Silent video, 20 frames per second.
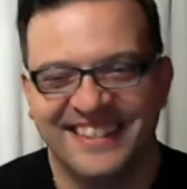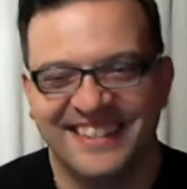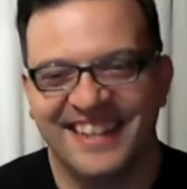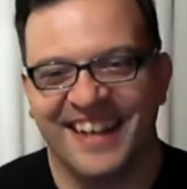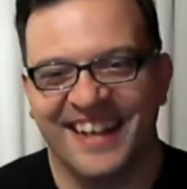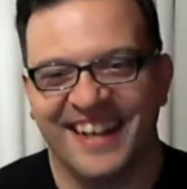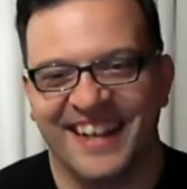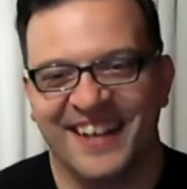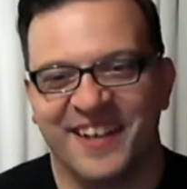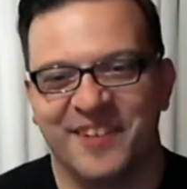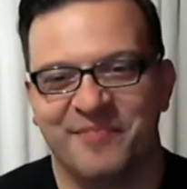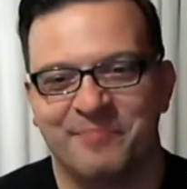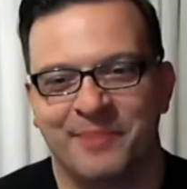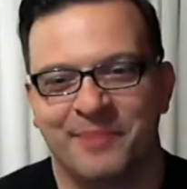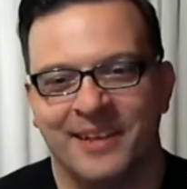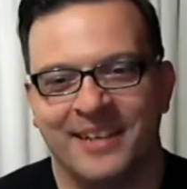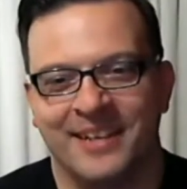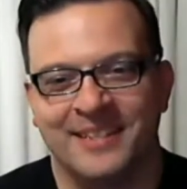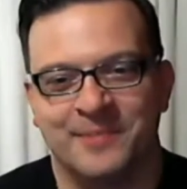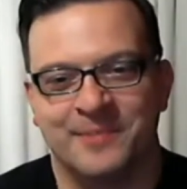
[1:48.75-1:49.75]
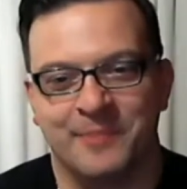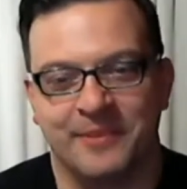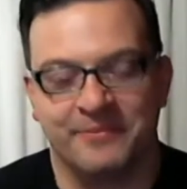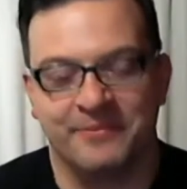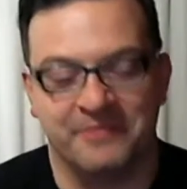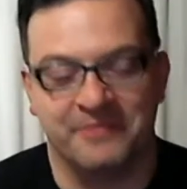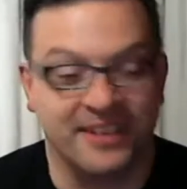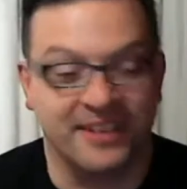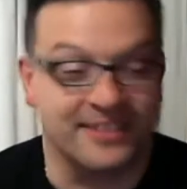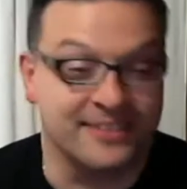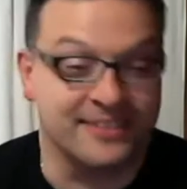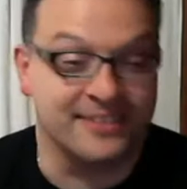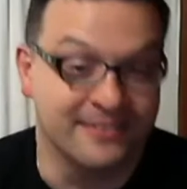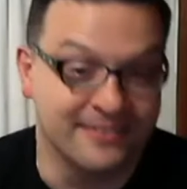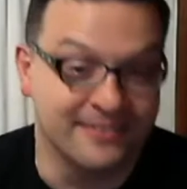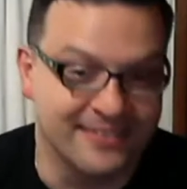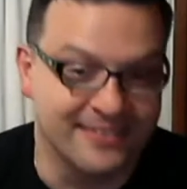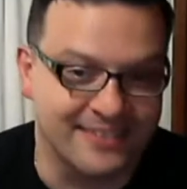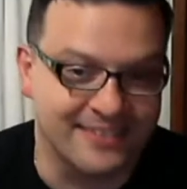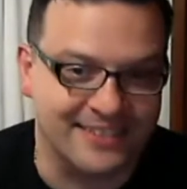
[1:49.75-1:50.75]
But it's been fun.
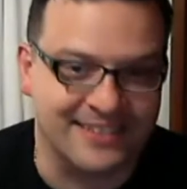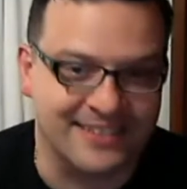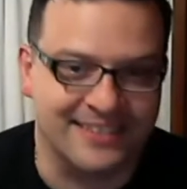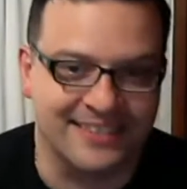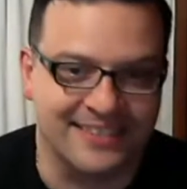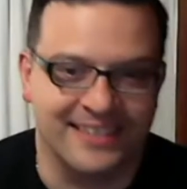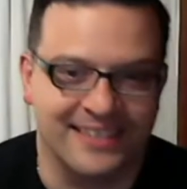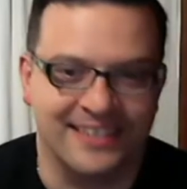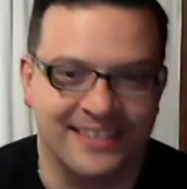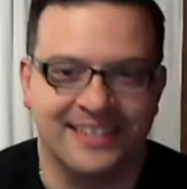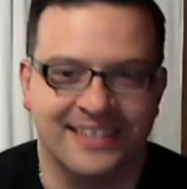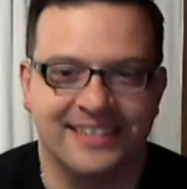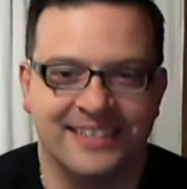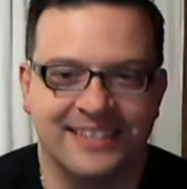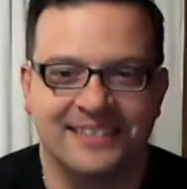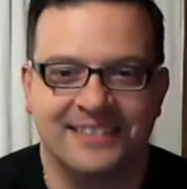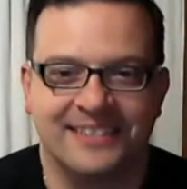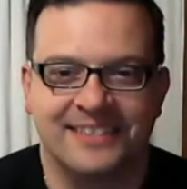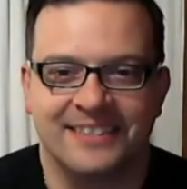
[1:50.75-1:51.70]
It's I